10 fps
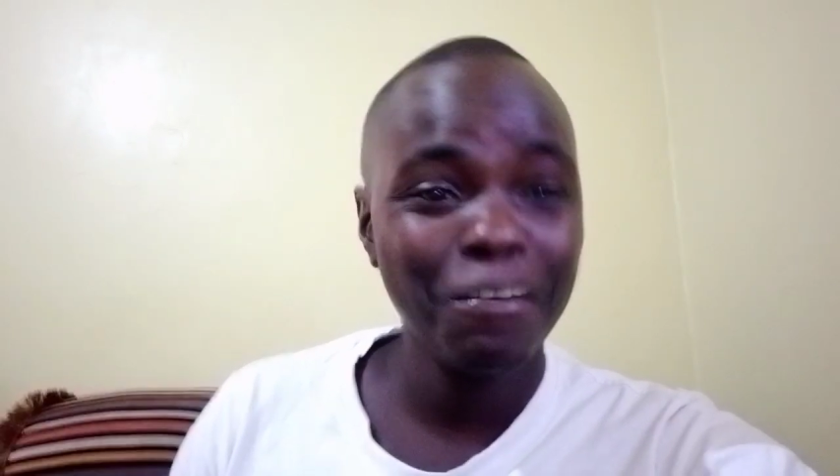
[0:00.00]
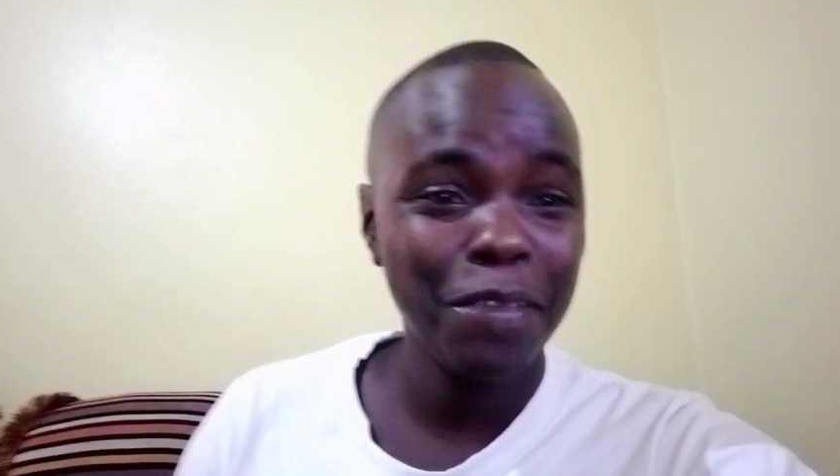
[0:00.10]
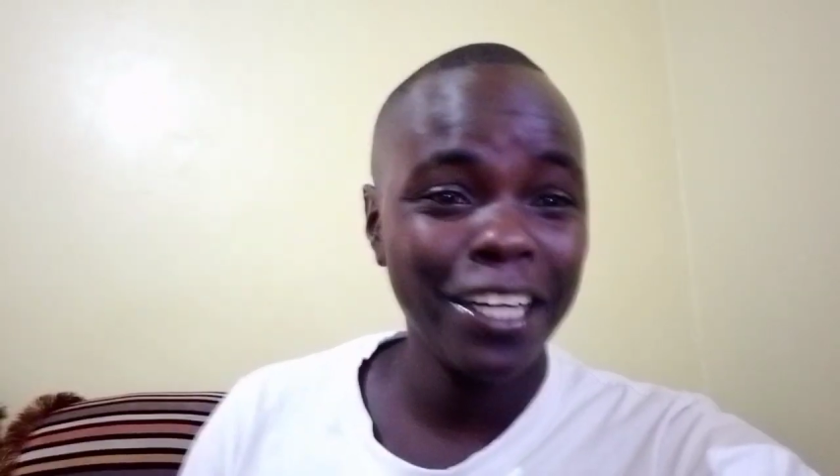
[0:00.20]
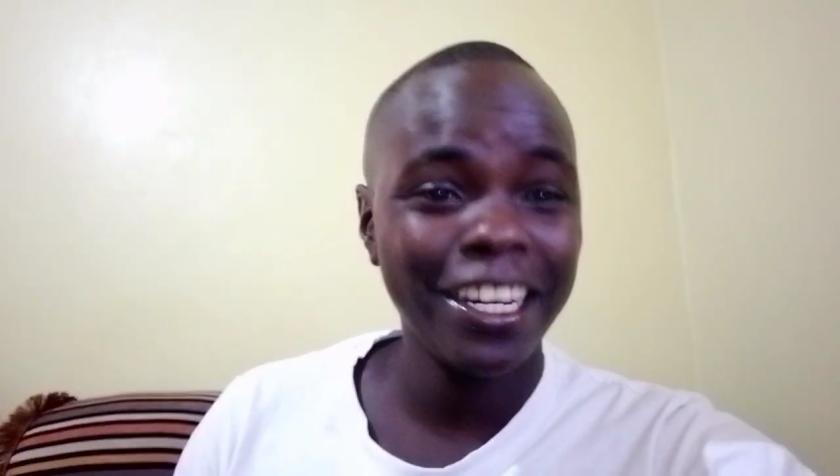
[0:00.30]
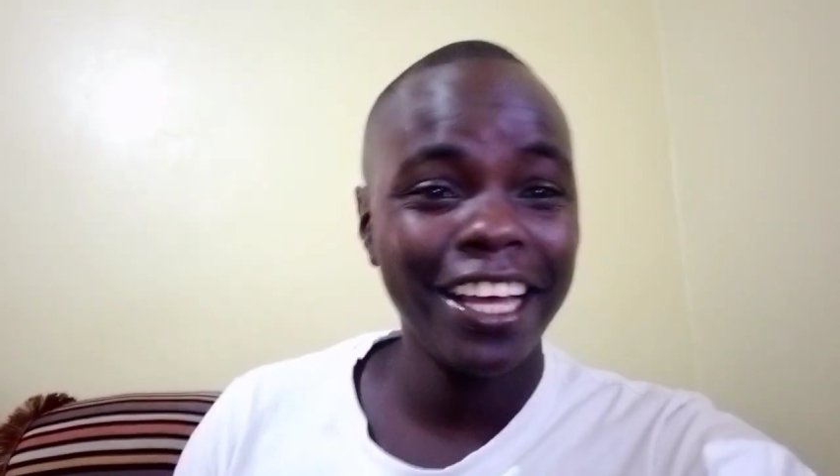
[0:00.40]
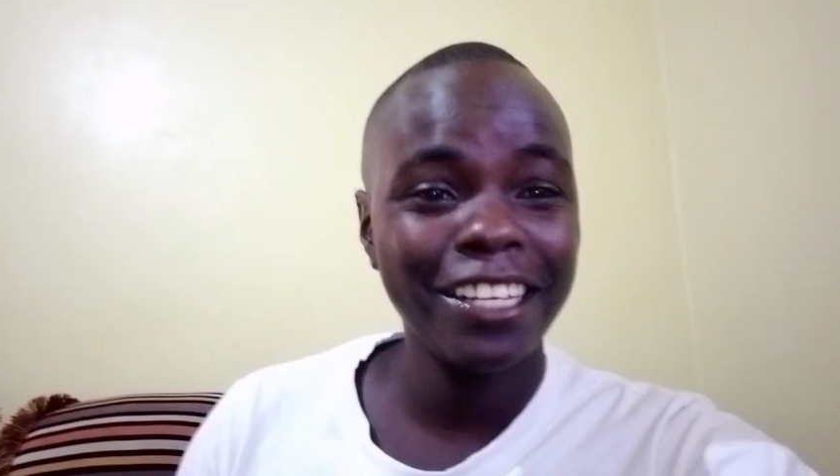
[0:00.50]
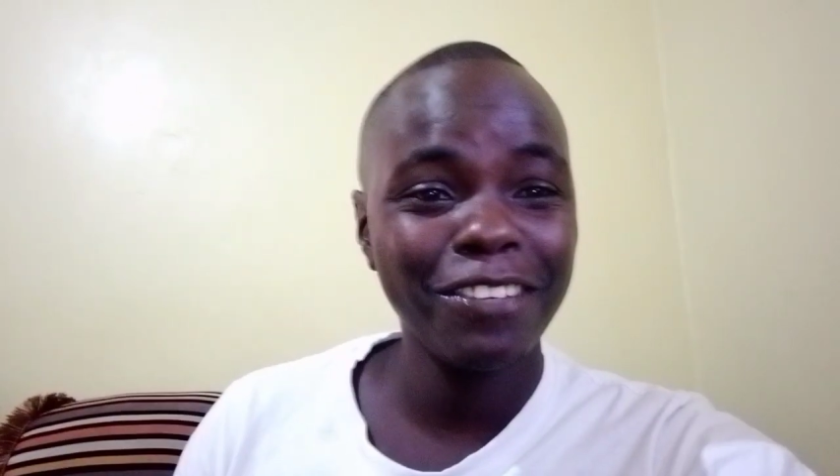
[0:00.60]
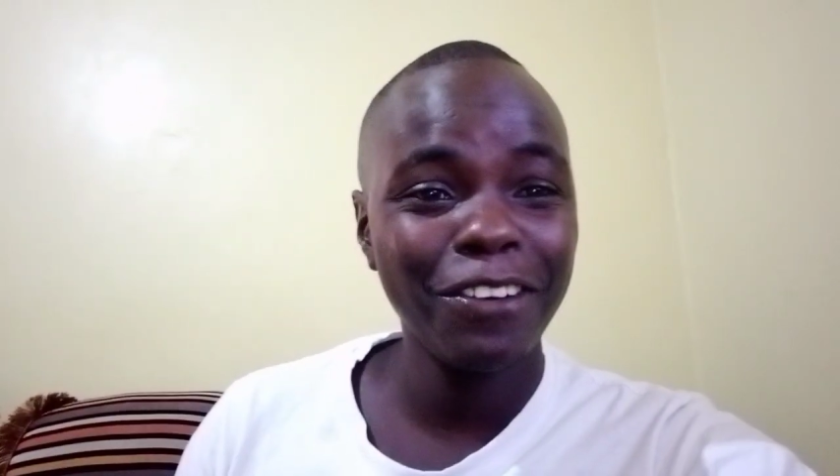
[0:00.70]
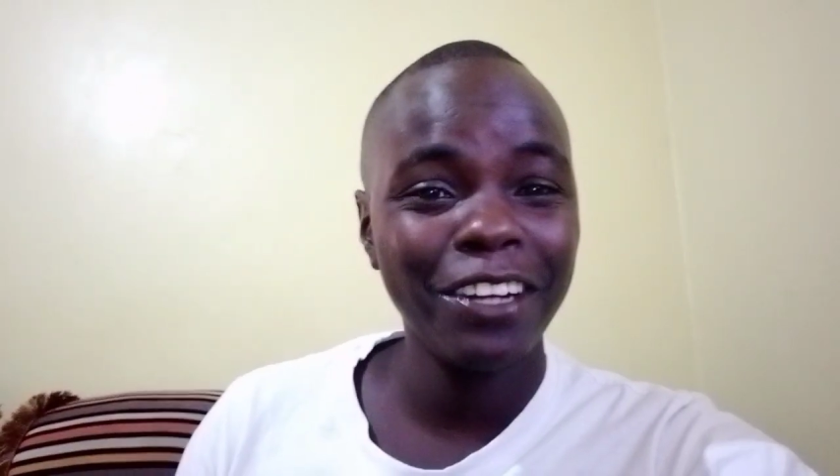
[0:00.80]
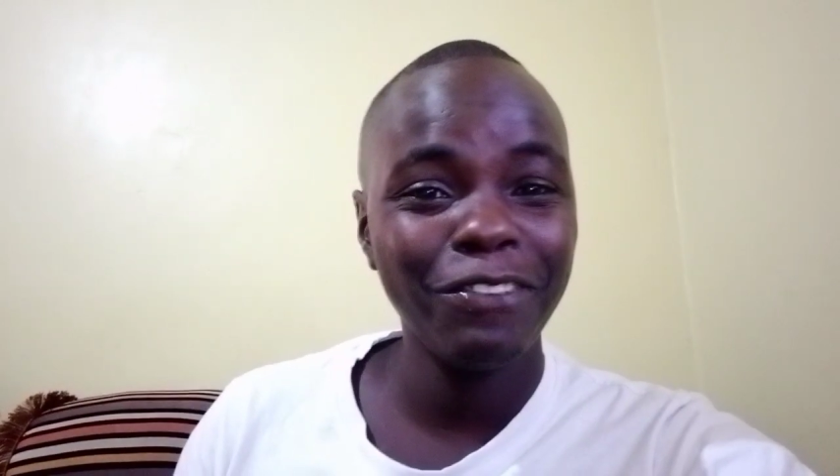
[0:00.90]
But uh,
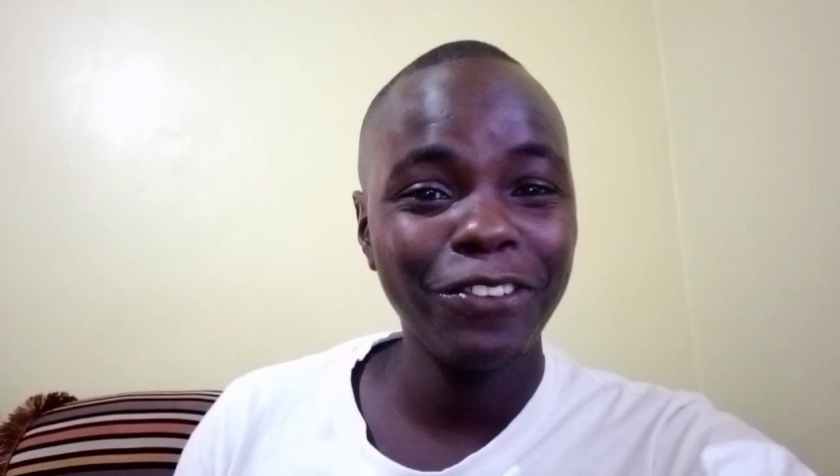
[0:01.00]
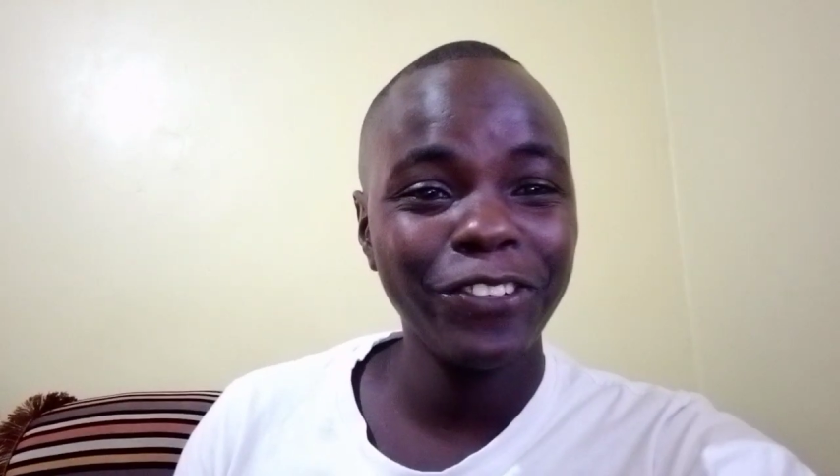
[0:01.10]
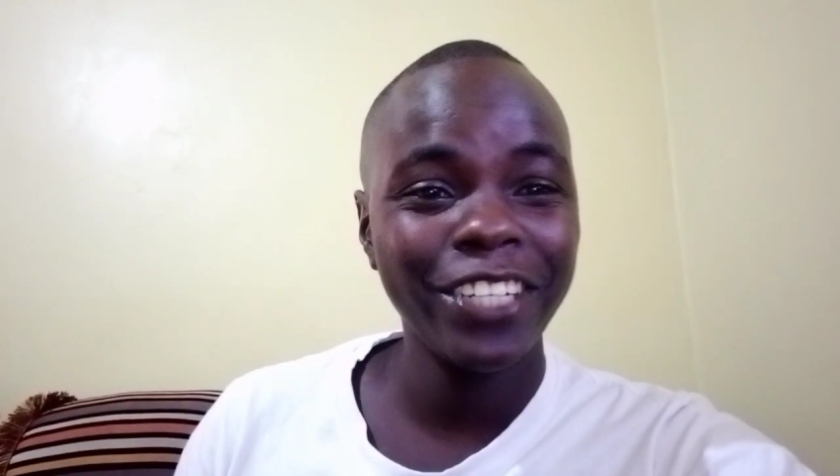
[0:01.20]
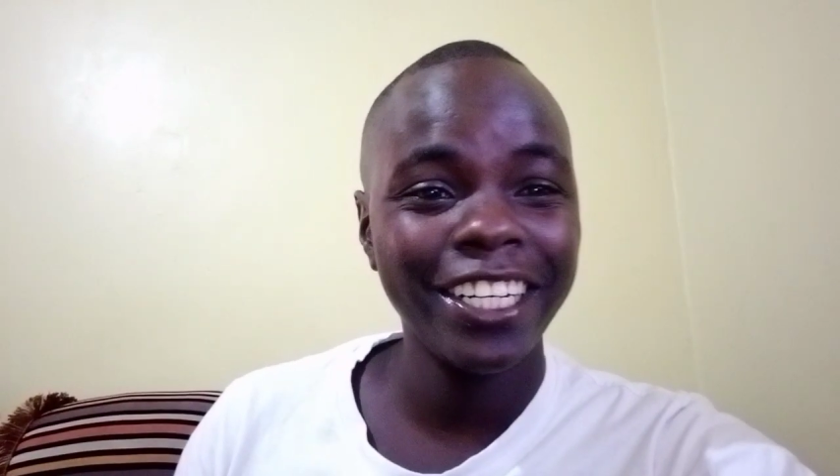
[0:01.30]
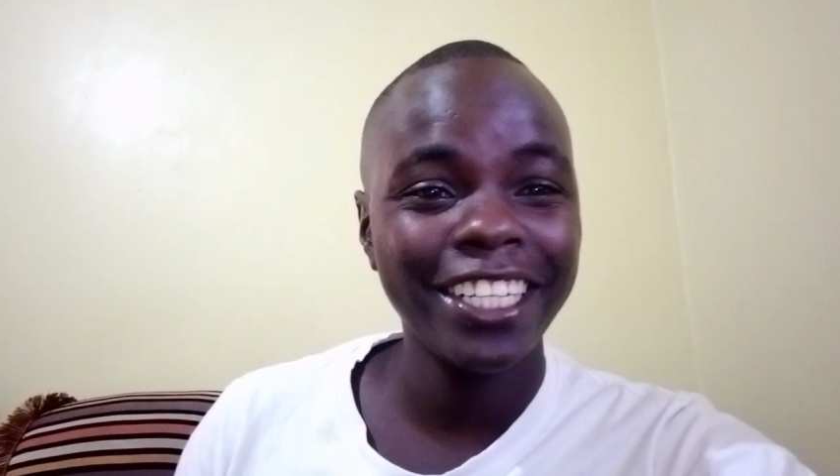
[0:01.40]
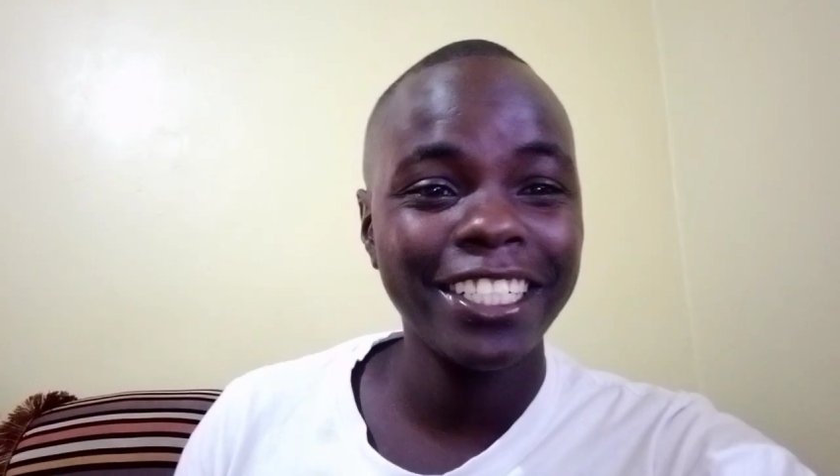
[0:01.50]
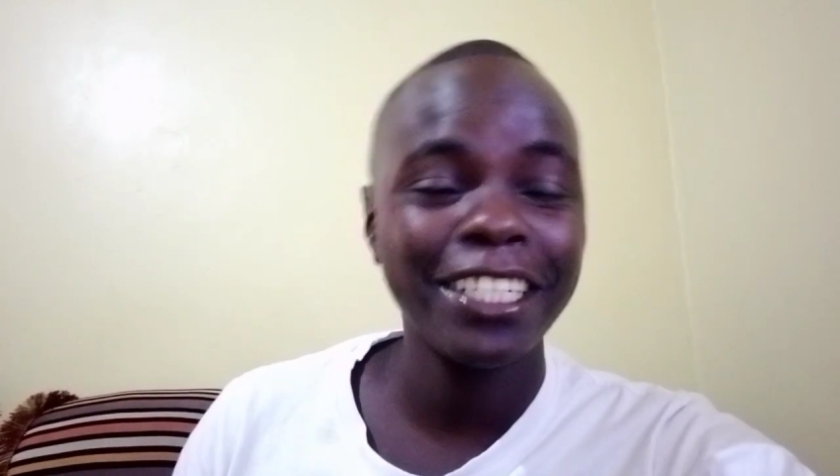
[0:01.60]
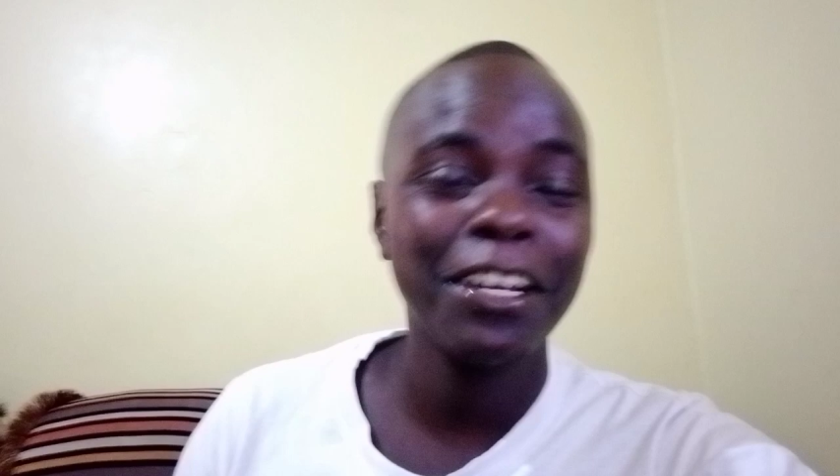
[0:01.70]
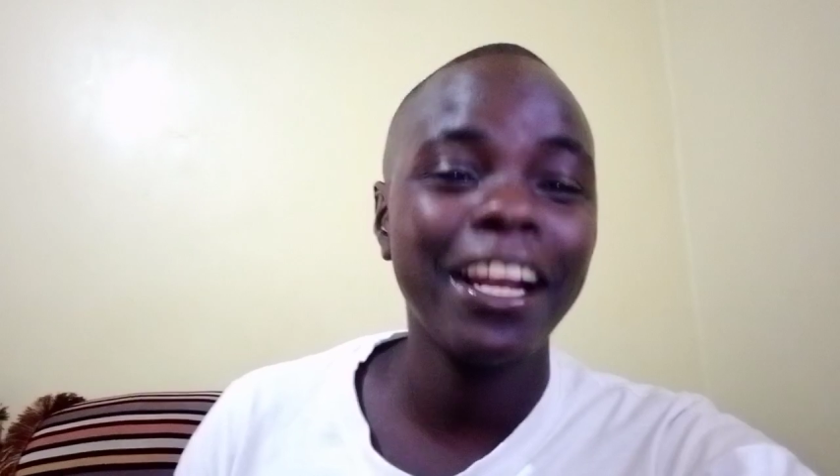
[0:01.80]
so unfortunately,